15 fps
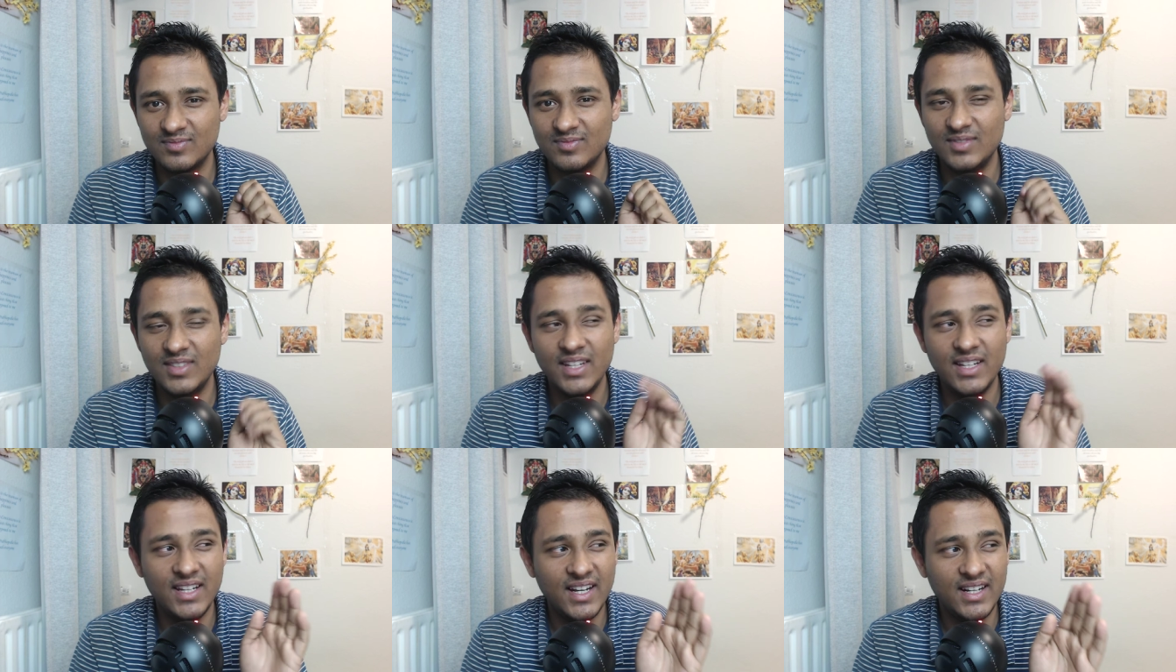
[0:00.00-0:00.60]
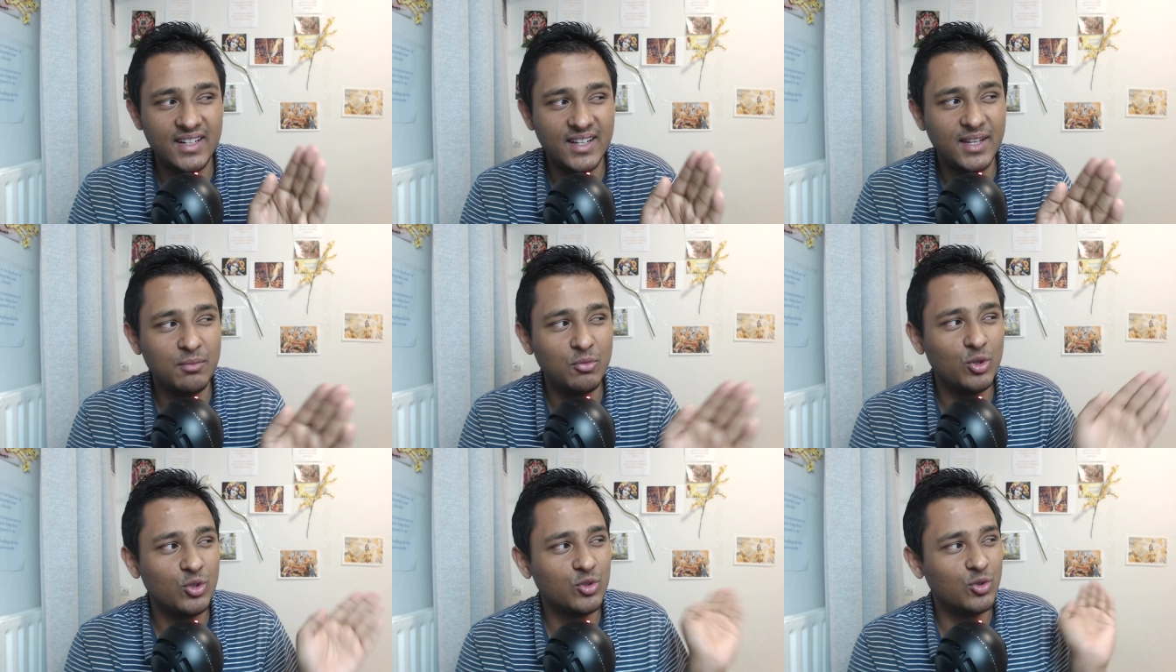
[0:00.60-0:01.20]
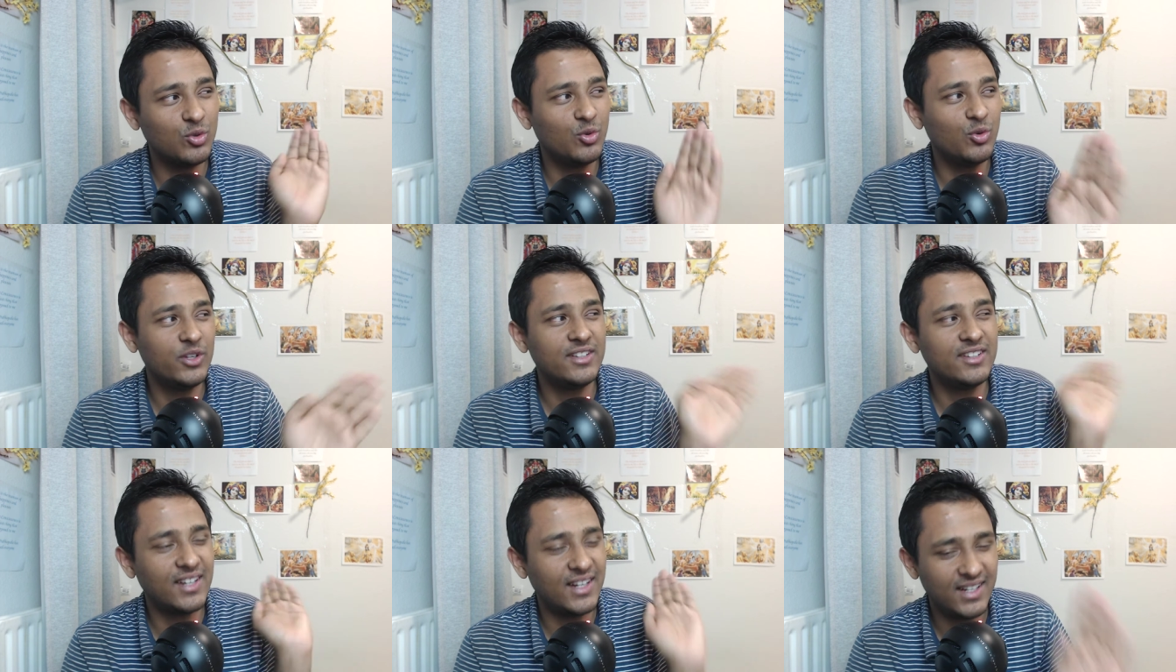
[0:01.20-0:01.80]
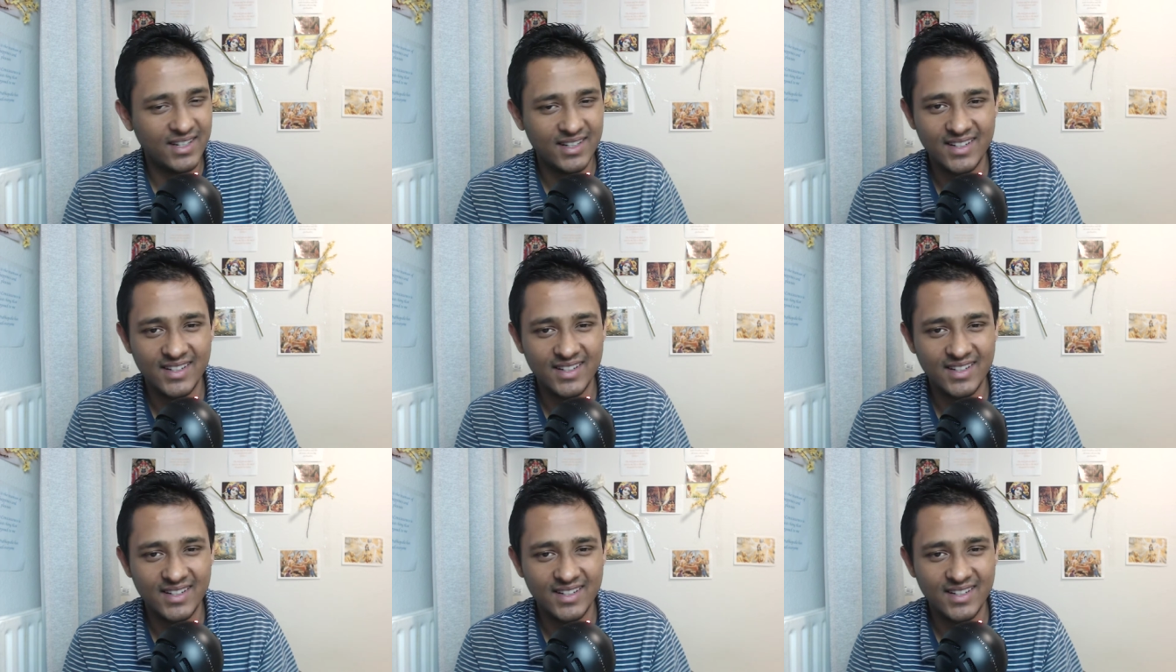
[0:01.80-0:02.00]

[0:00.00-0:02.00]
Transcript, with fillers: they let him also go inside